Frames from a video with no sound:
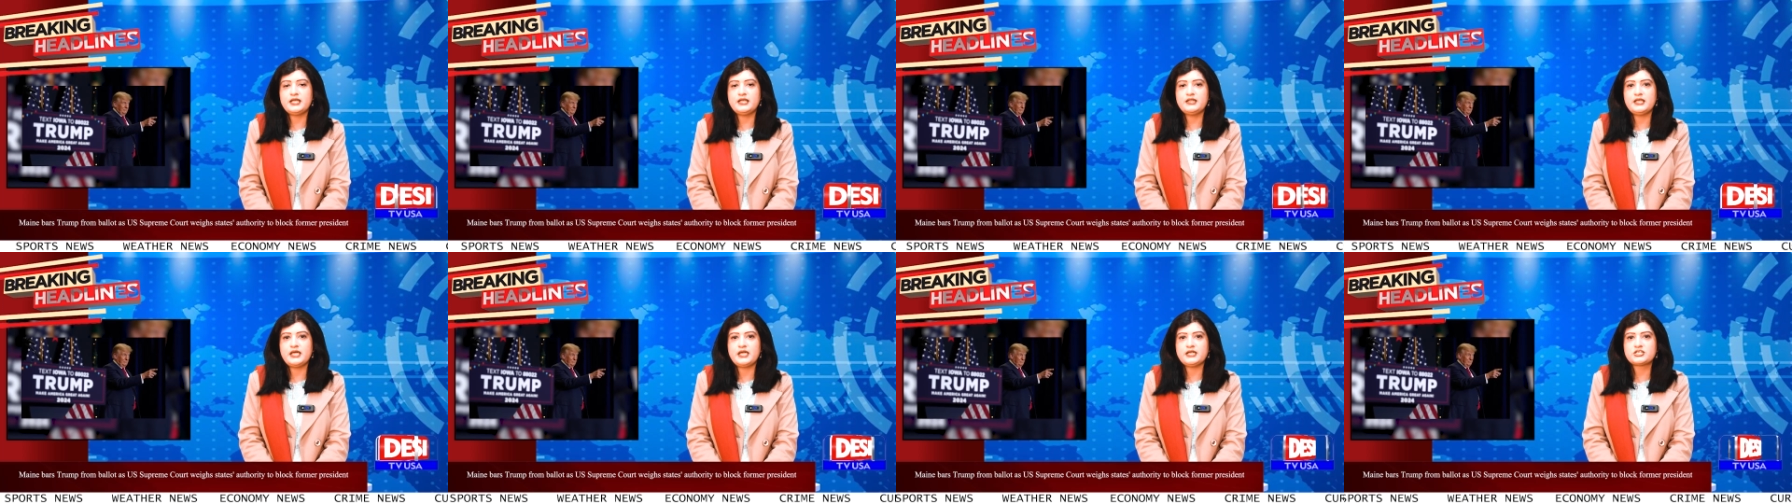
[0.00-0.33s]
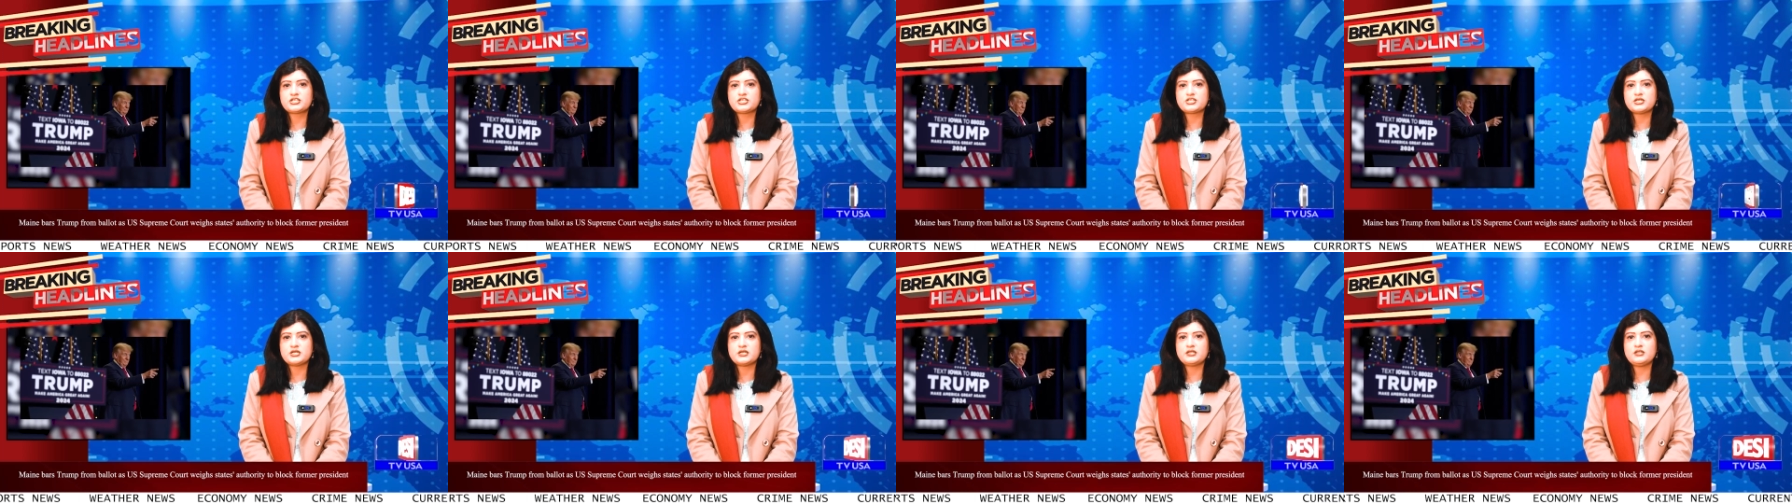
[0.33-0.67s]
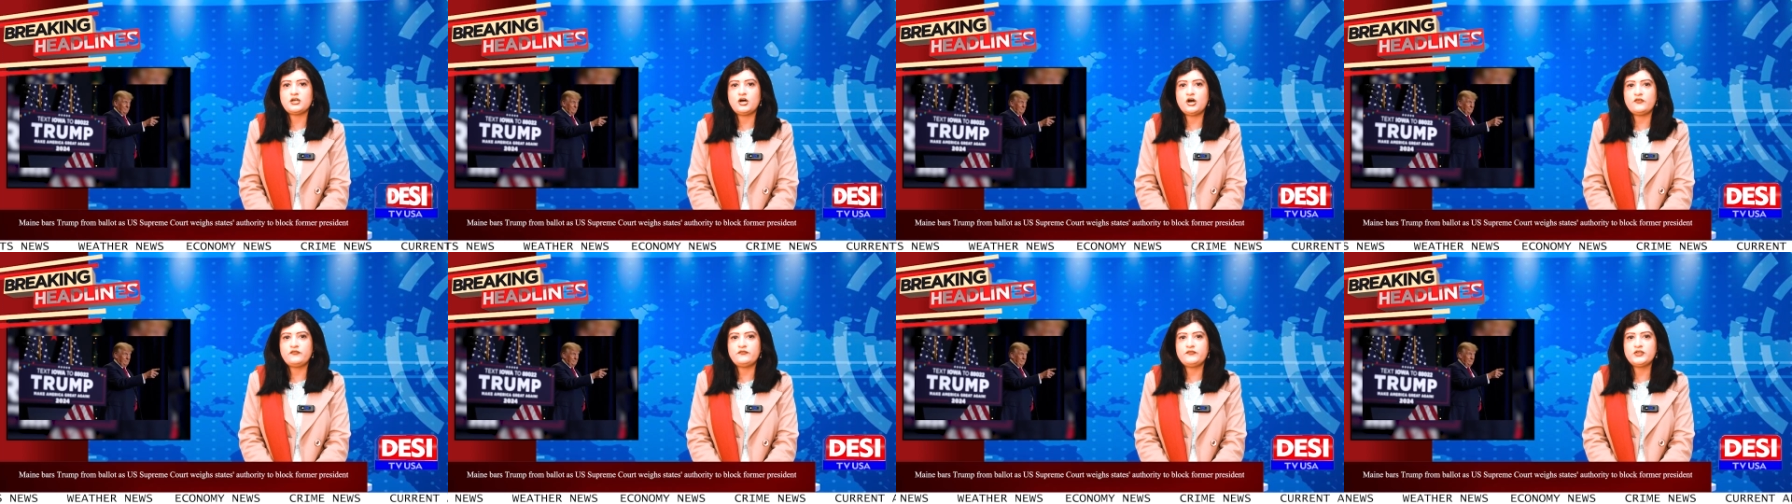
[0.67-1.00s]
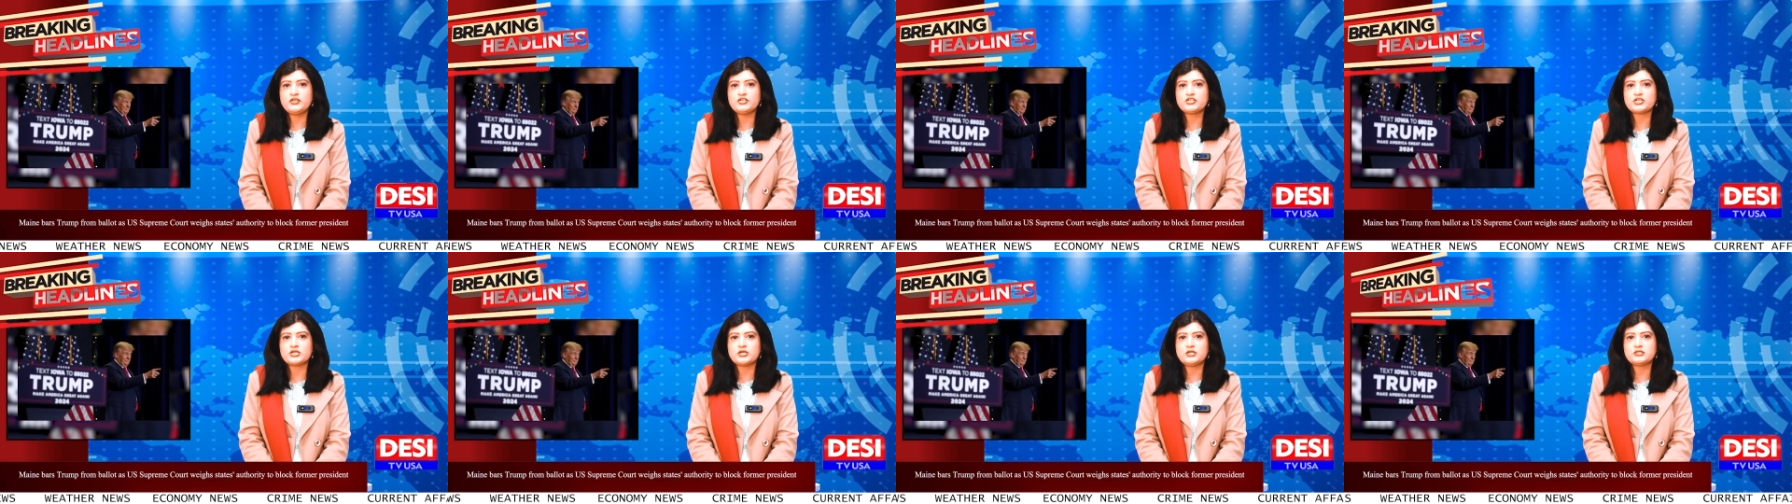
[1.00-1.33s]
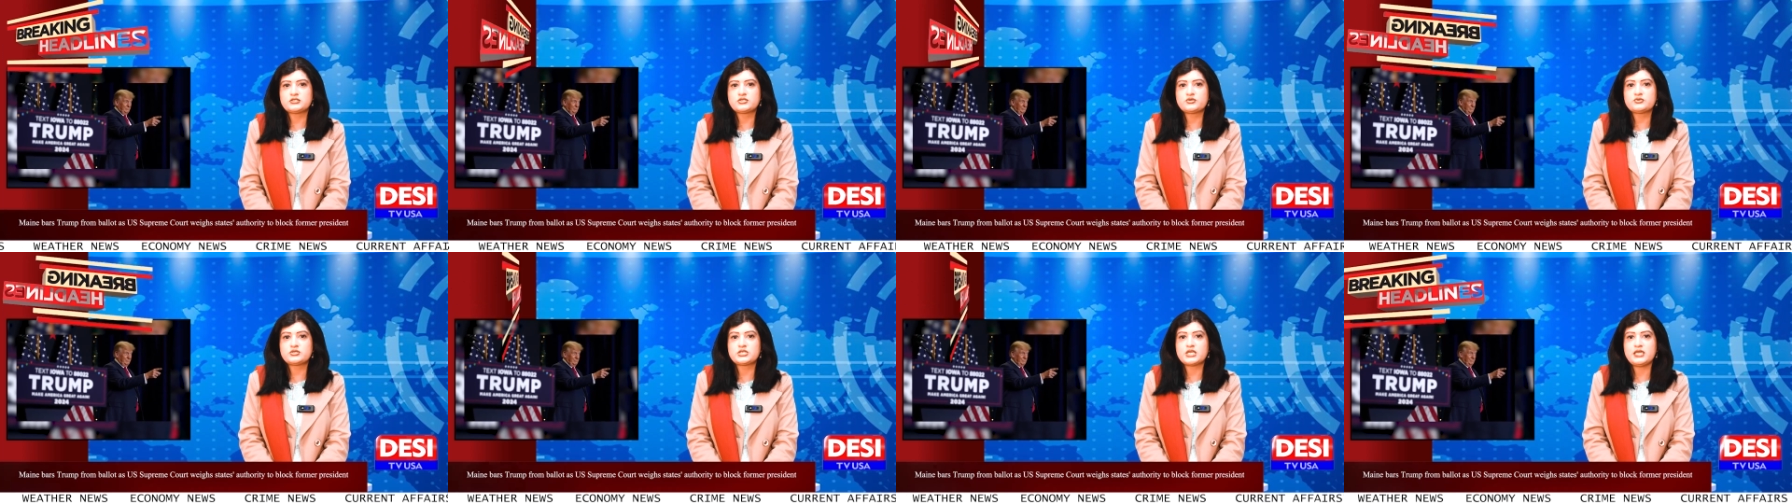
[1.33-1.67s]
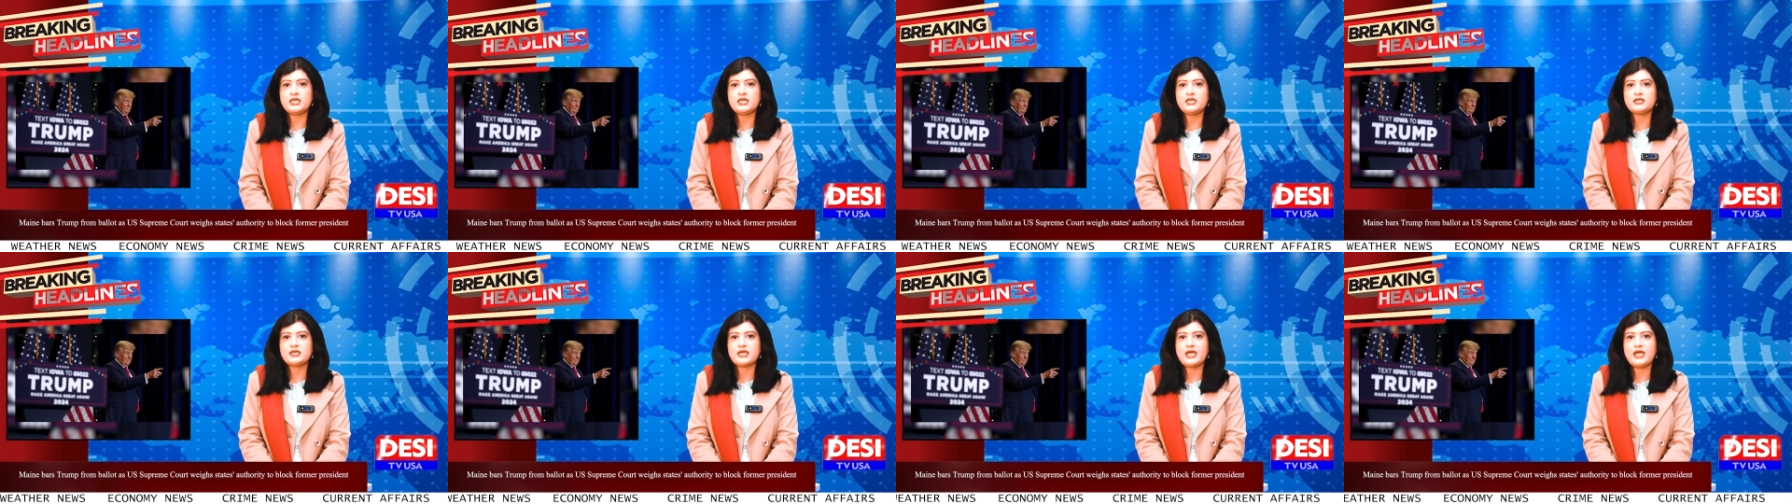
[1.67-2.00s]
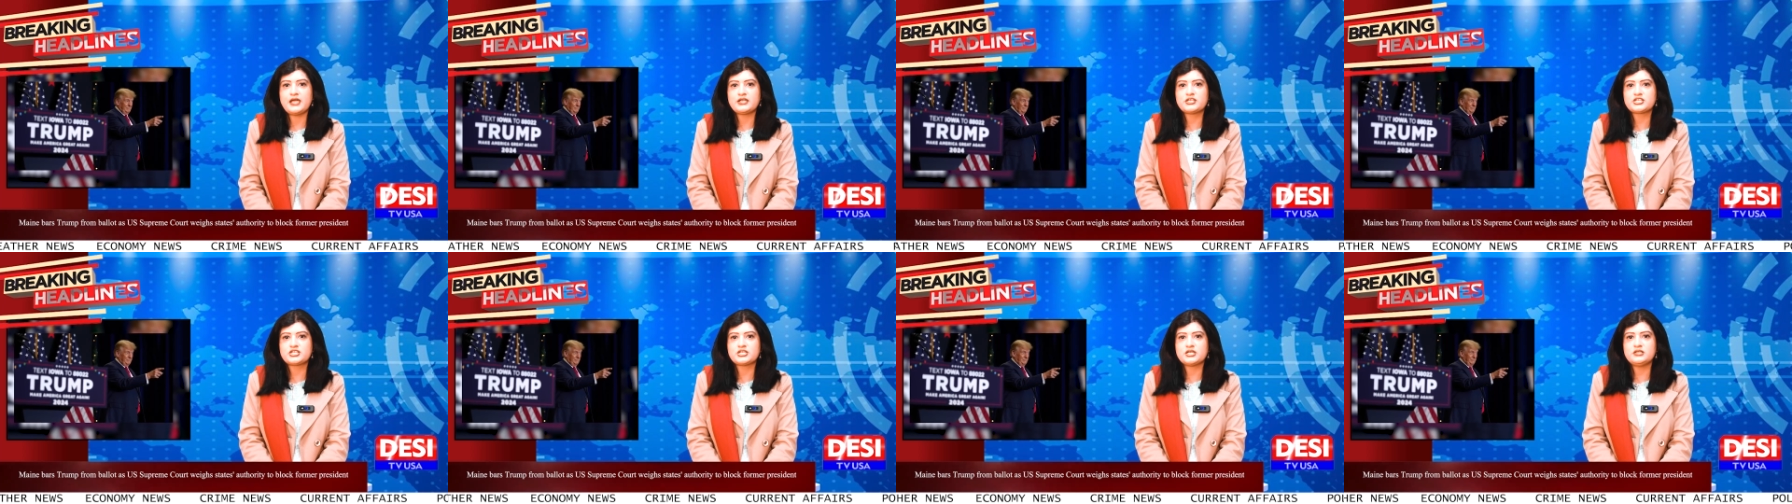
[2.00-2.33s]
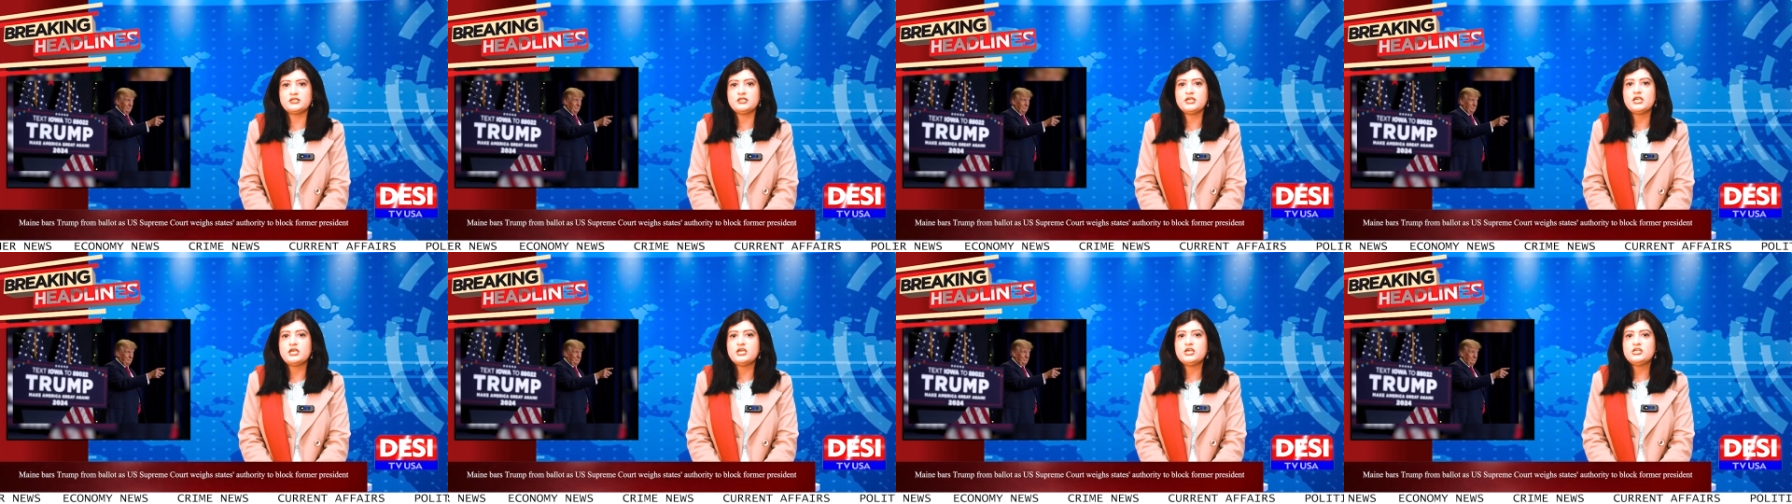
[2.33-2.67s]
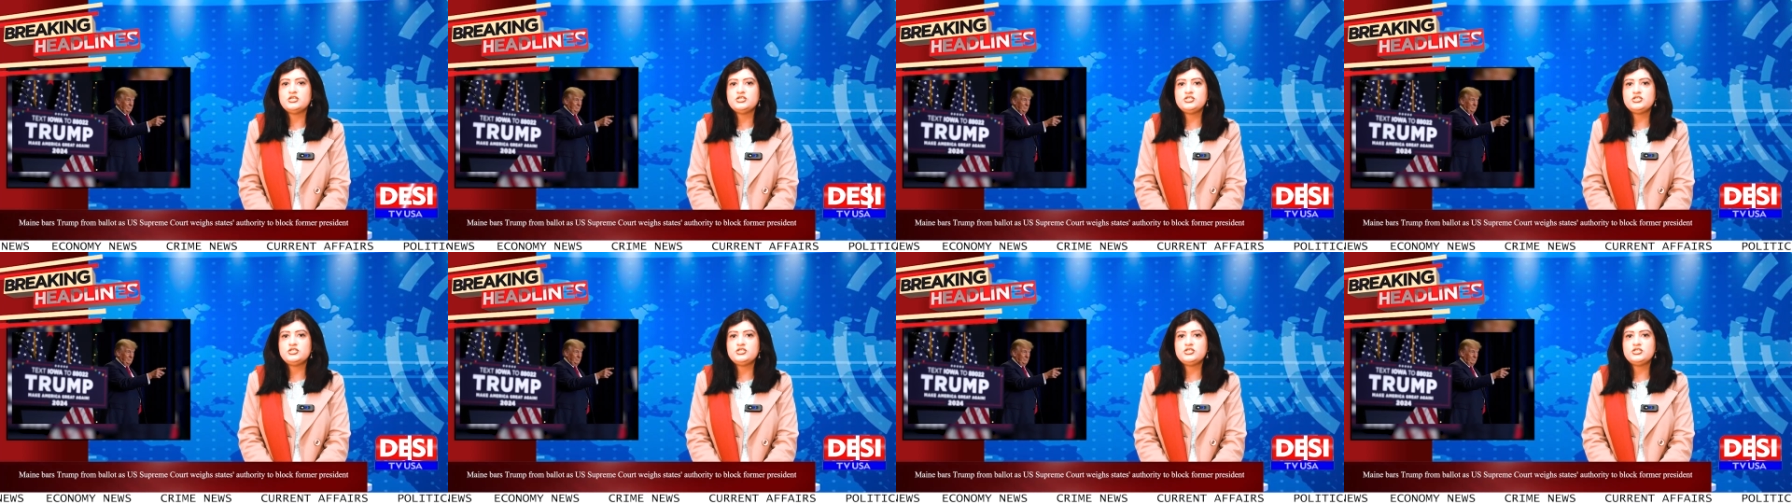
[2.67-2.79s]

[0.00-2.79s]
election official to take action